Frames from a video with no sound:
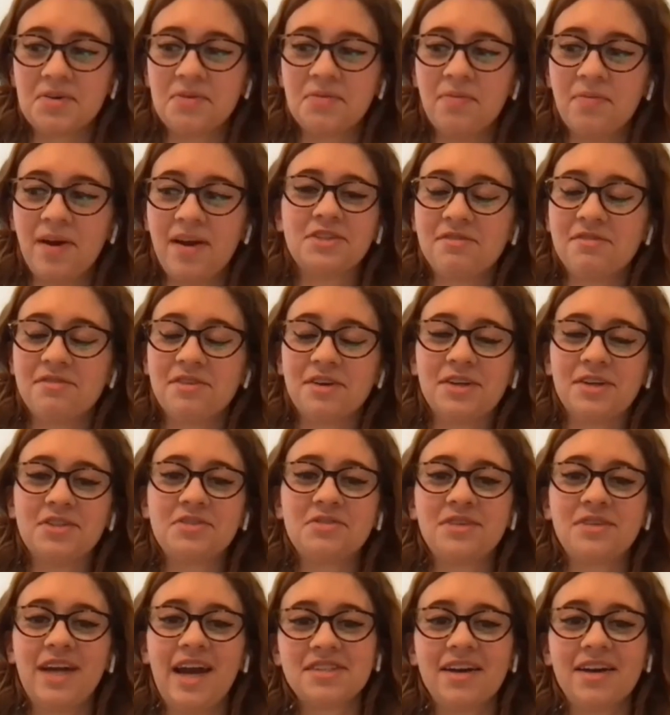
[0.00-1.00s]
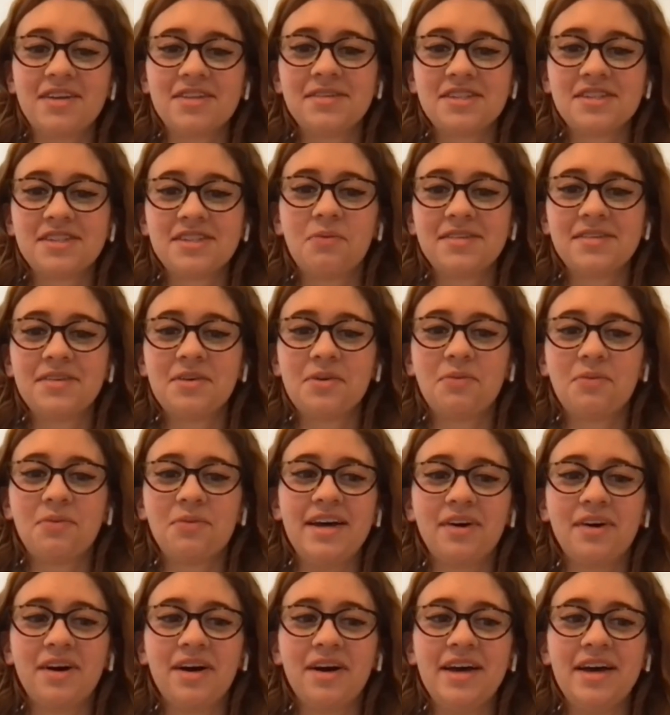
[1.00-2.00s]
my first reaction
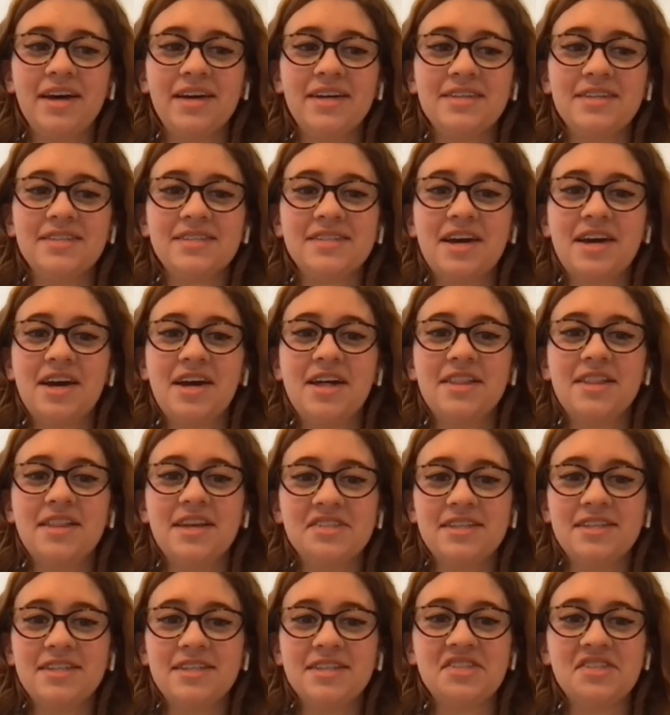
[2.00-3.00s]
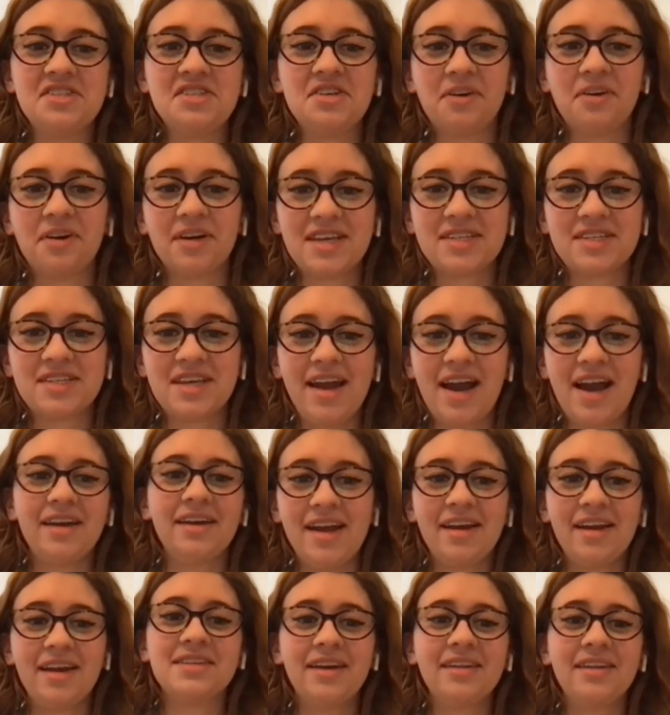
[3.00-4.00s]
was, this is so
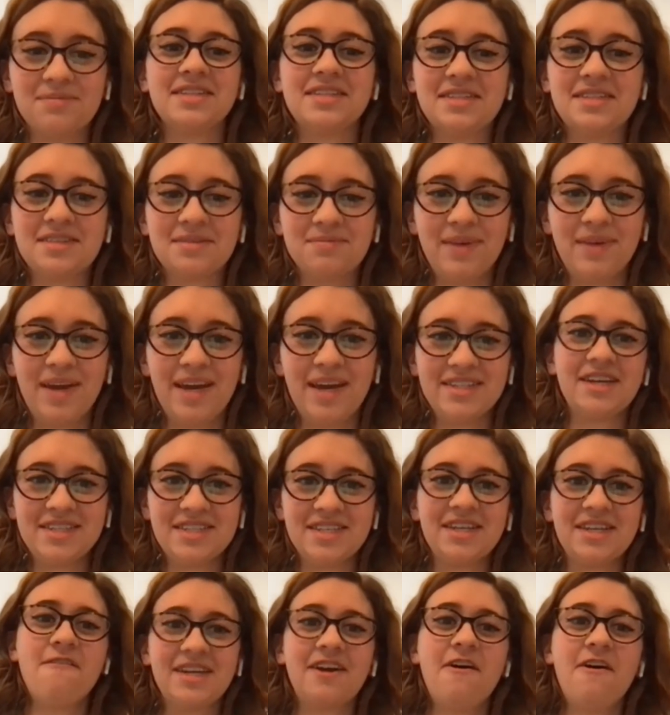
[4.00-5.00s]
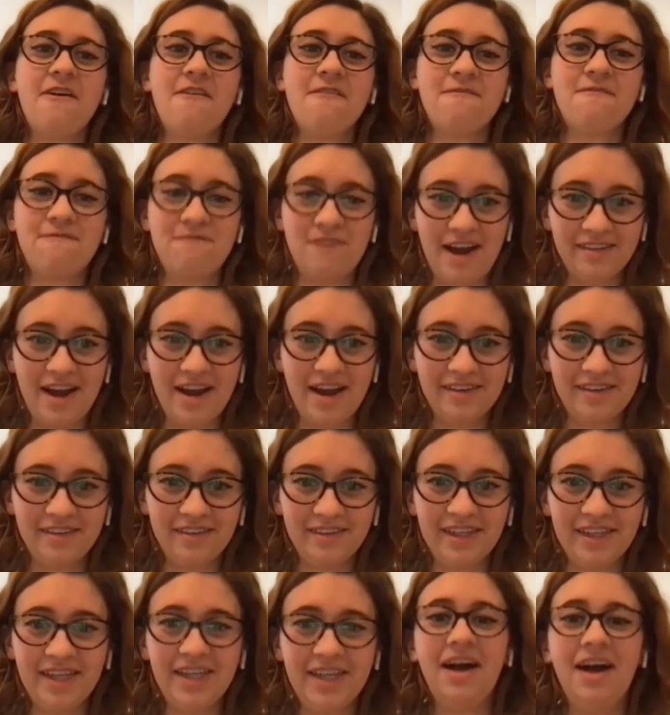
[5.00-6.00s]
exciting. This is amazing.
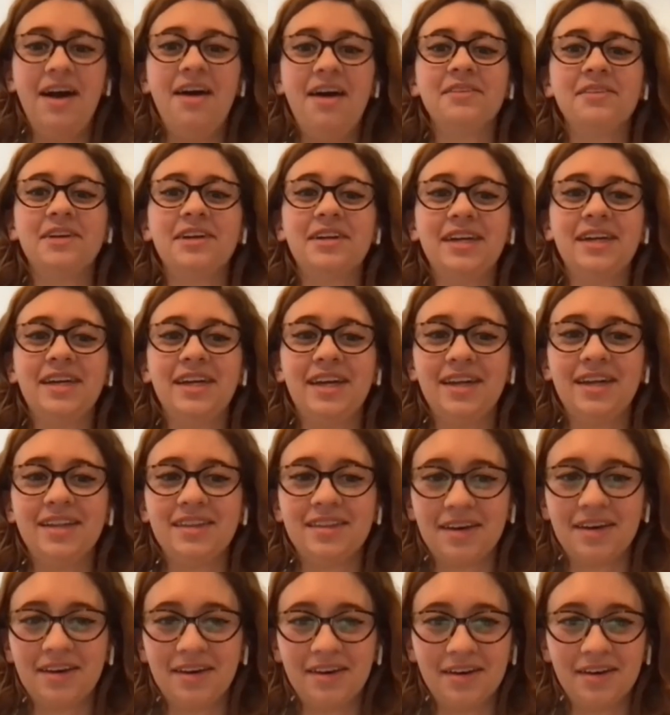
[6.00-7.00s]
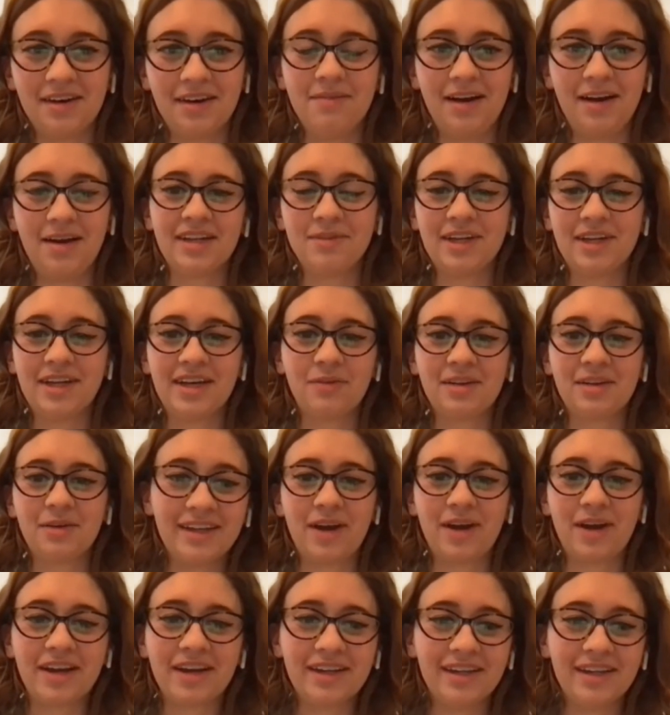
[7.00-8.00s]
Finally, I'm gonna get the
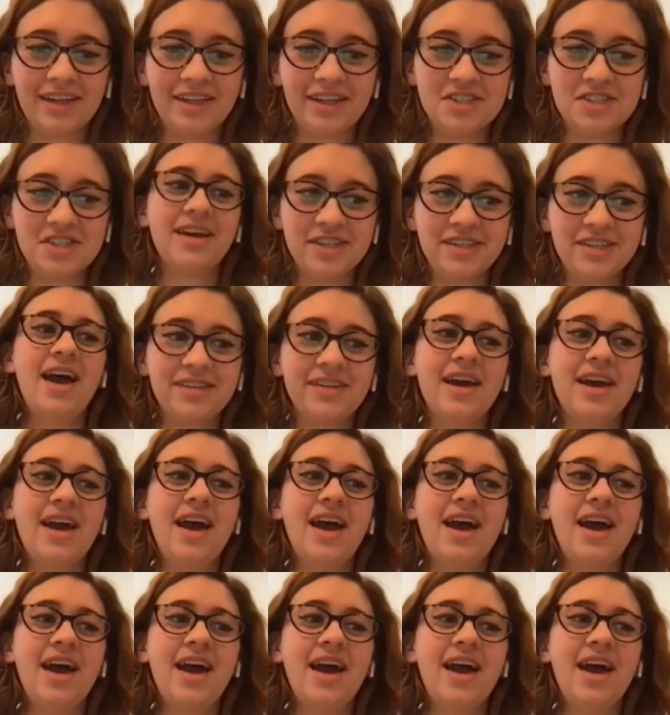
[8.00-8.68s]
recognition.